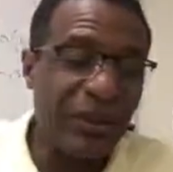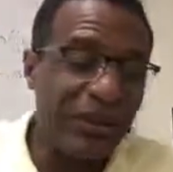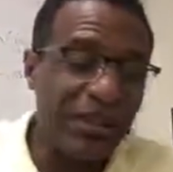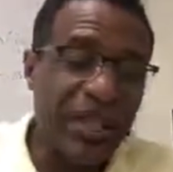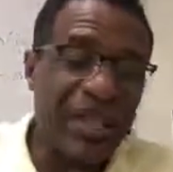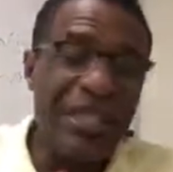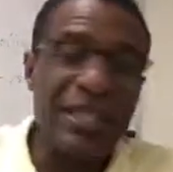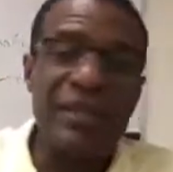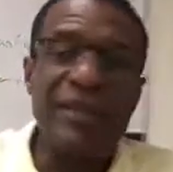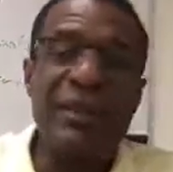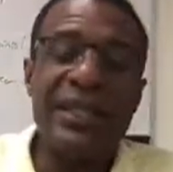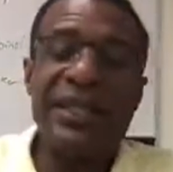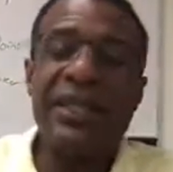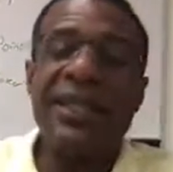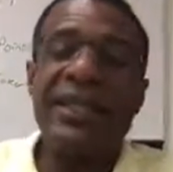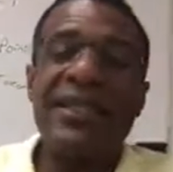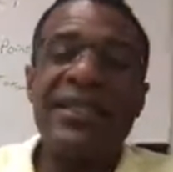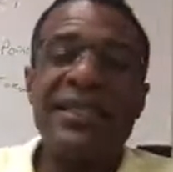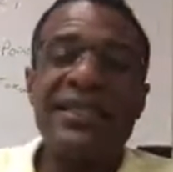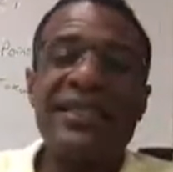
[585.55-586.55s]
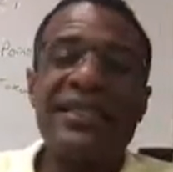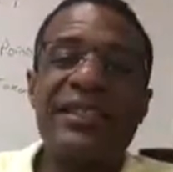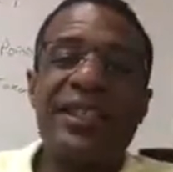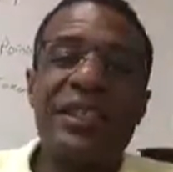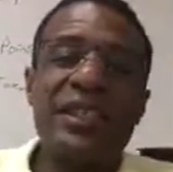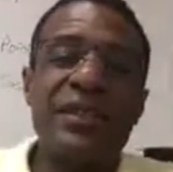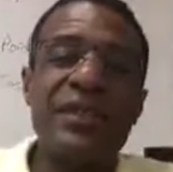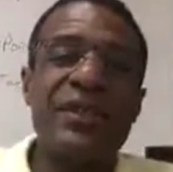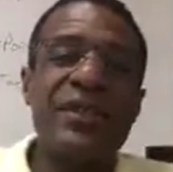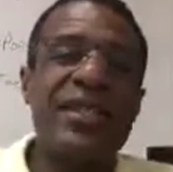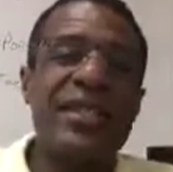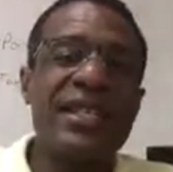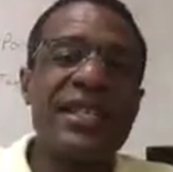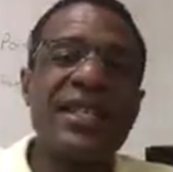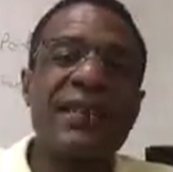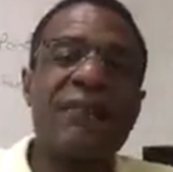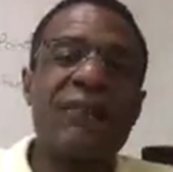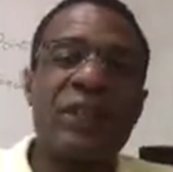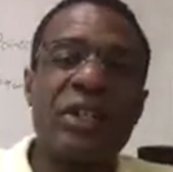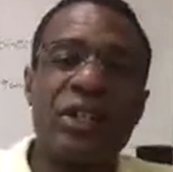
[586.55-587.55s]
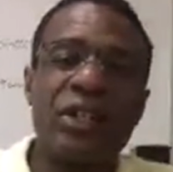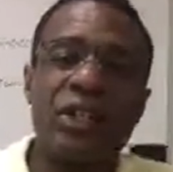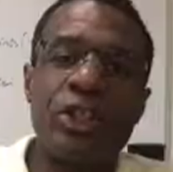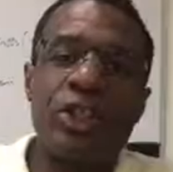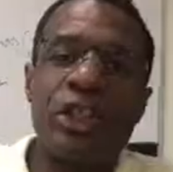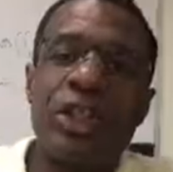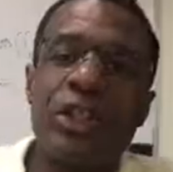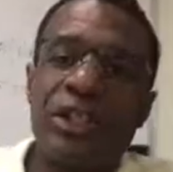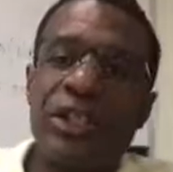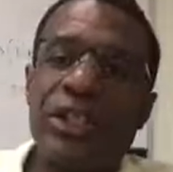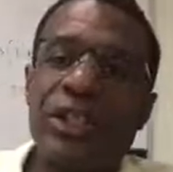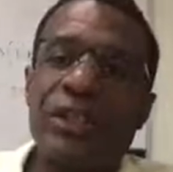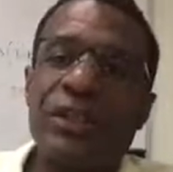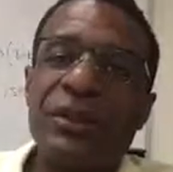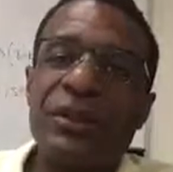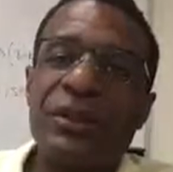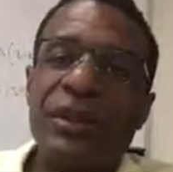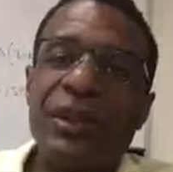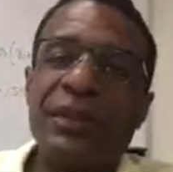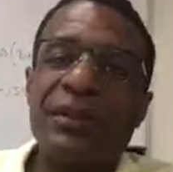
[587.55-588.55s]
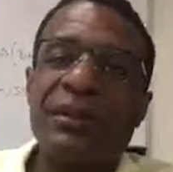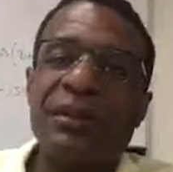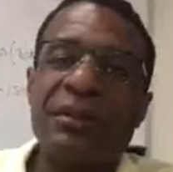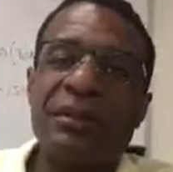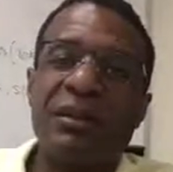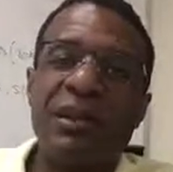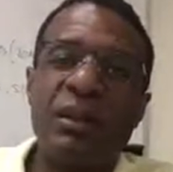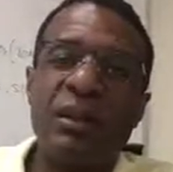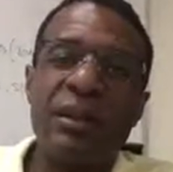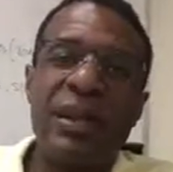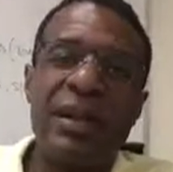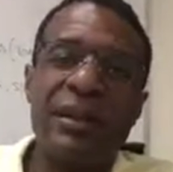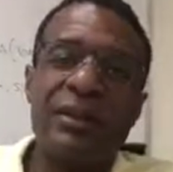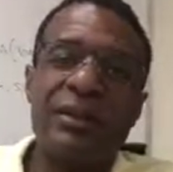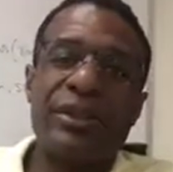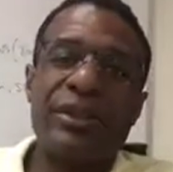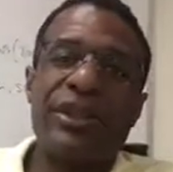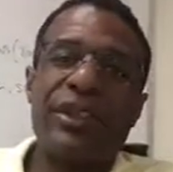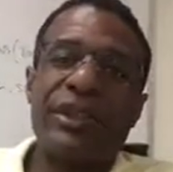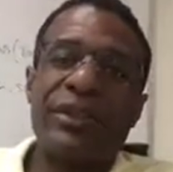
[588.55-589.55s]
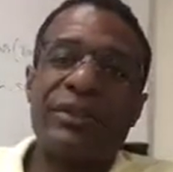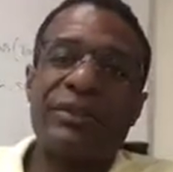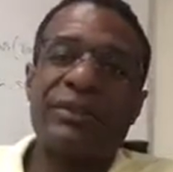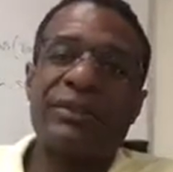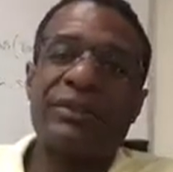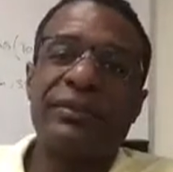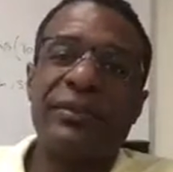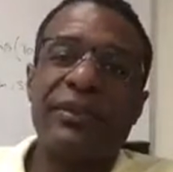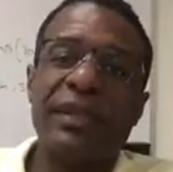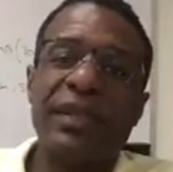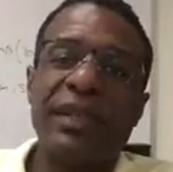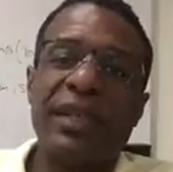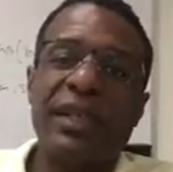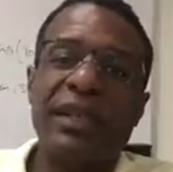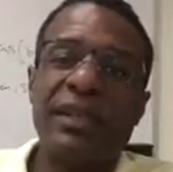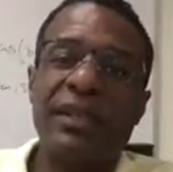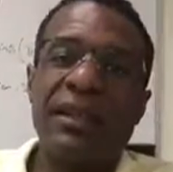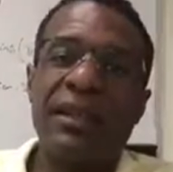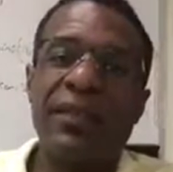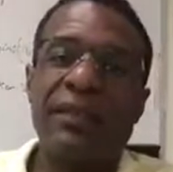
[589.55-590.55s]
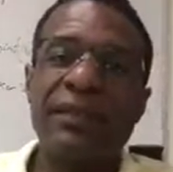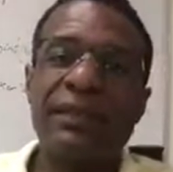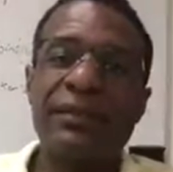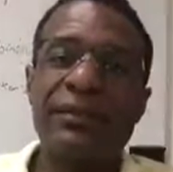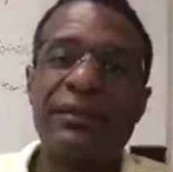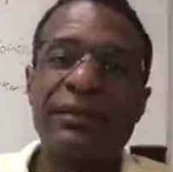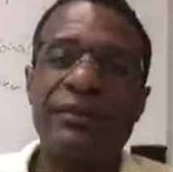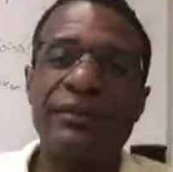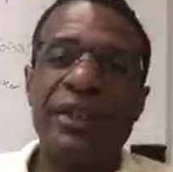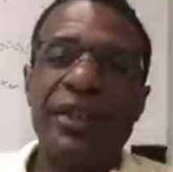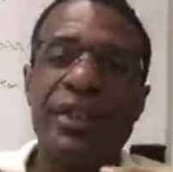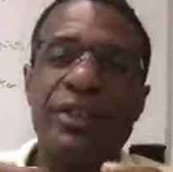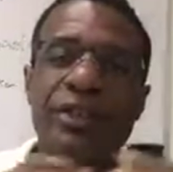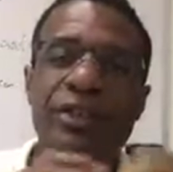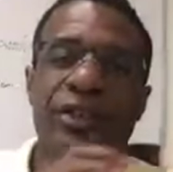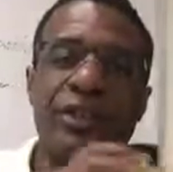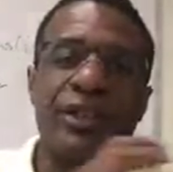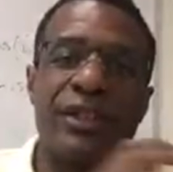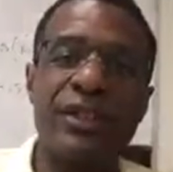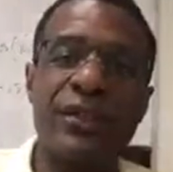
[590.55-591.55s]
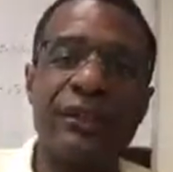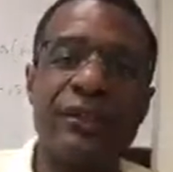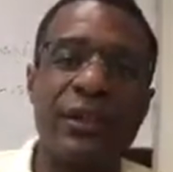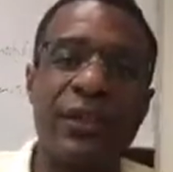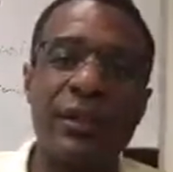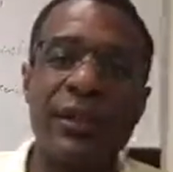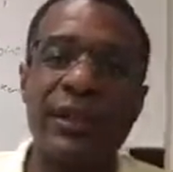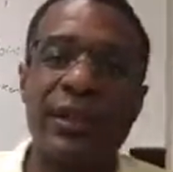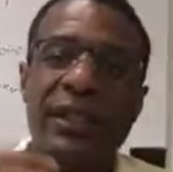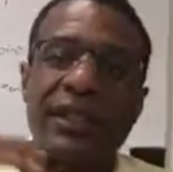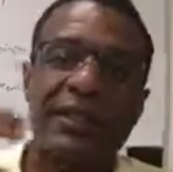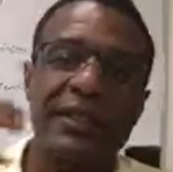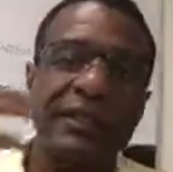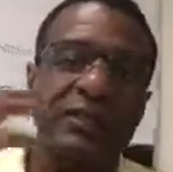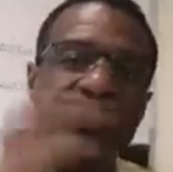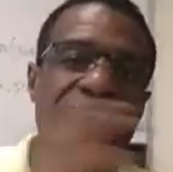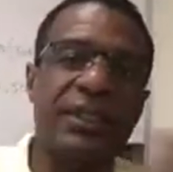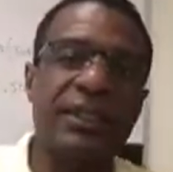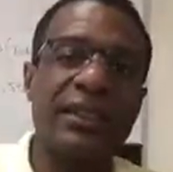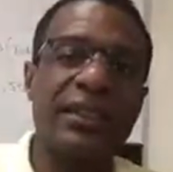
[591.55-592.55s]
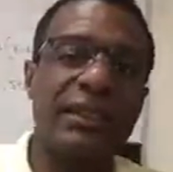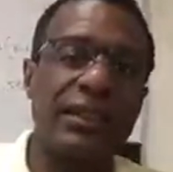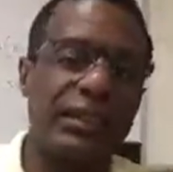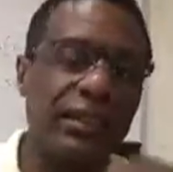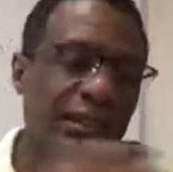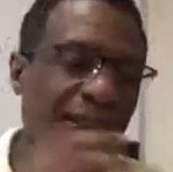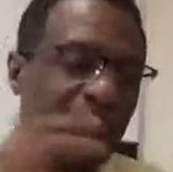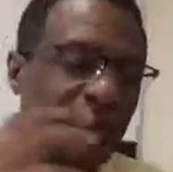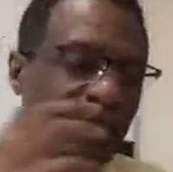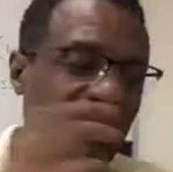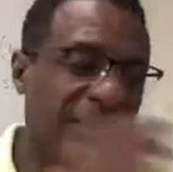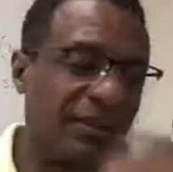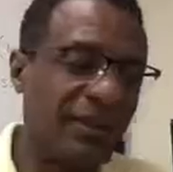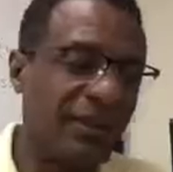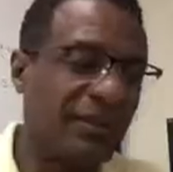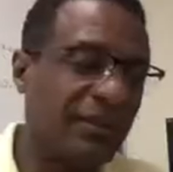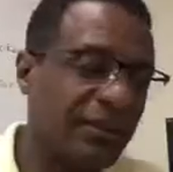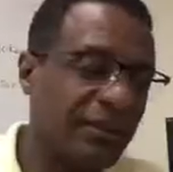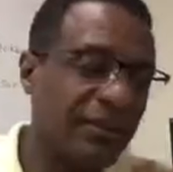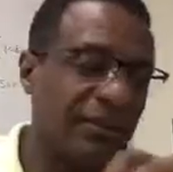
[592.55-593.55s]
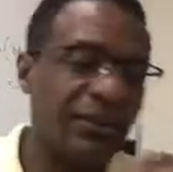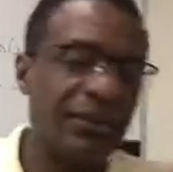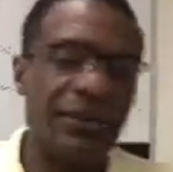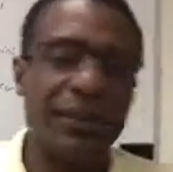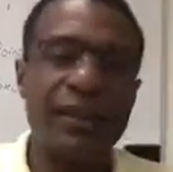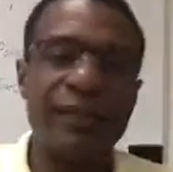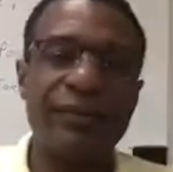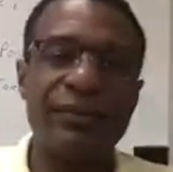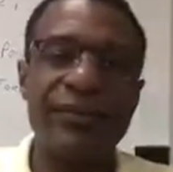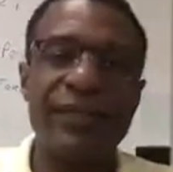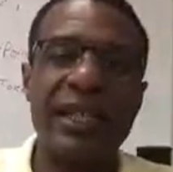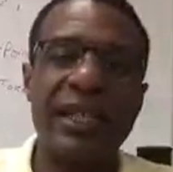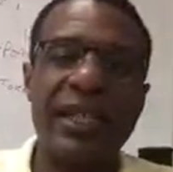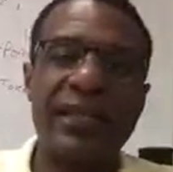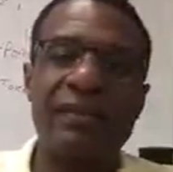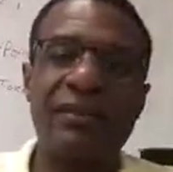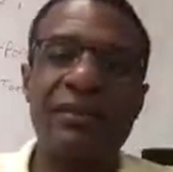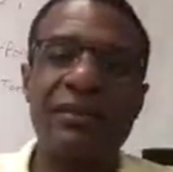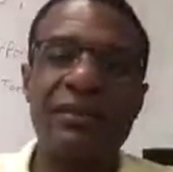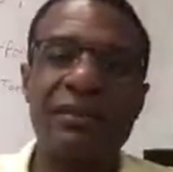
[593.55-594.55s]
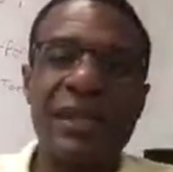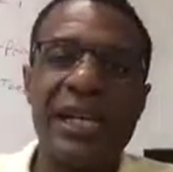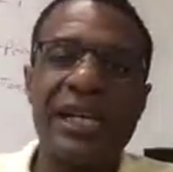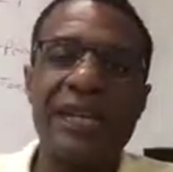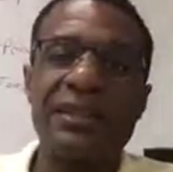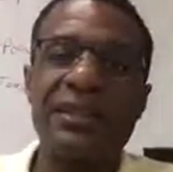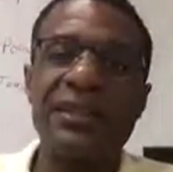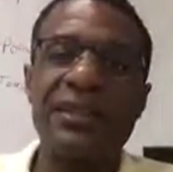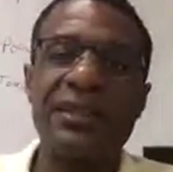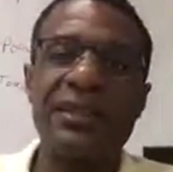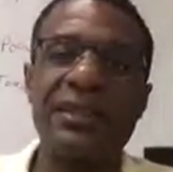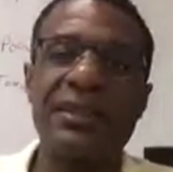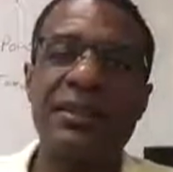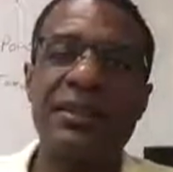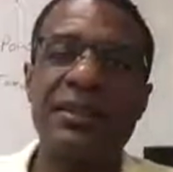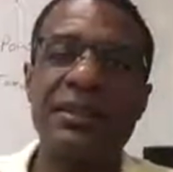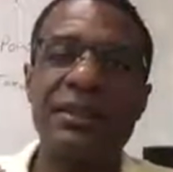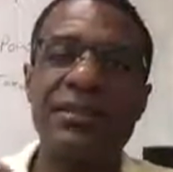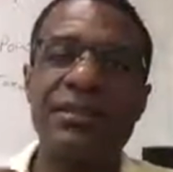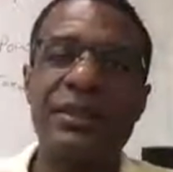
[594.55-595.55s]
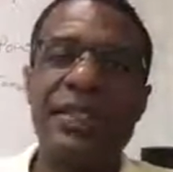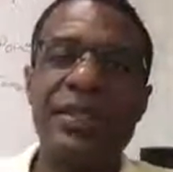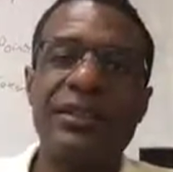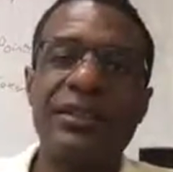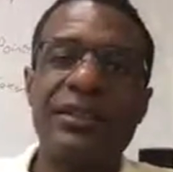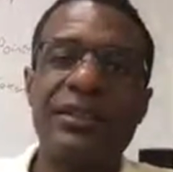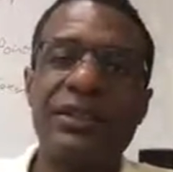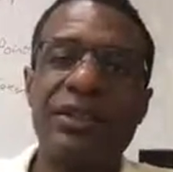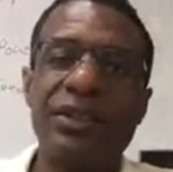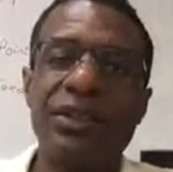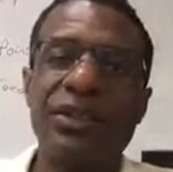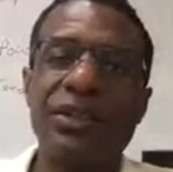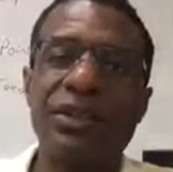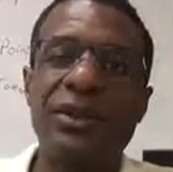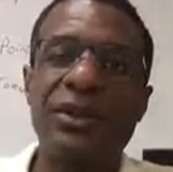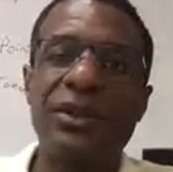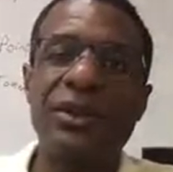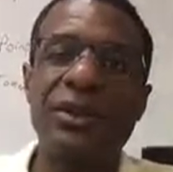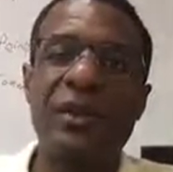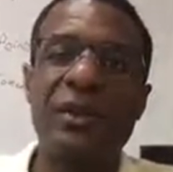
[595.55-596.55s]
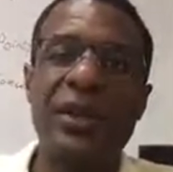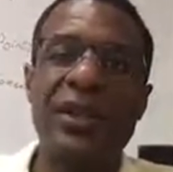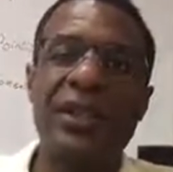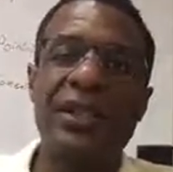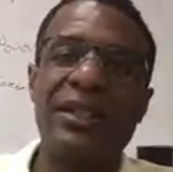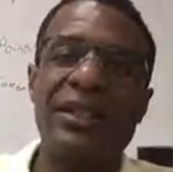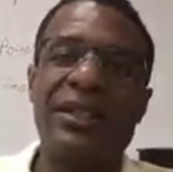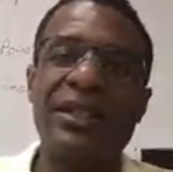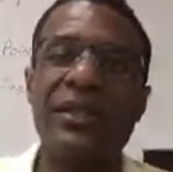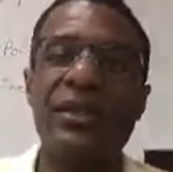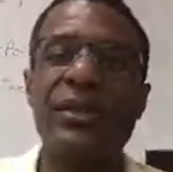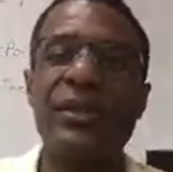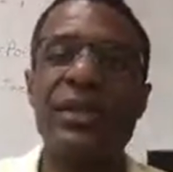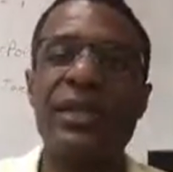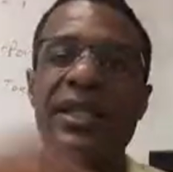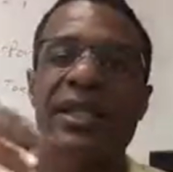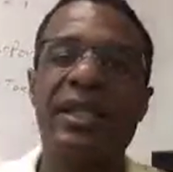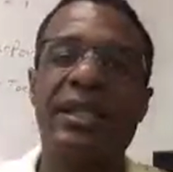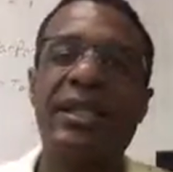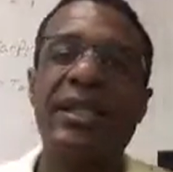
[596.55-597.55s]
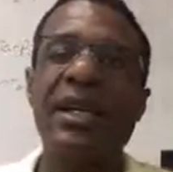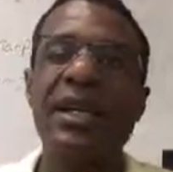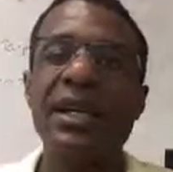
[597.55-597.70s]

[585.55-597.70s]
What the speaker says: that's because you're using a charger with low amperage. Okay, not enough electrons to flow there to really give that battery some nice juice while it's using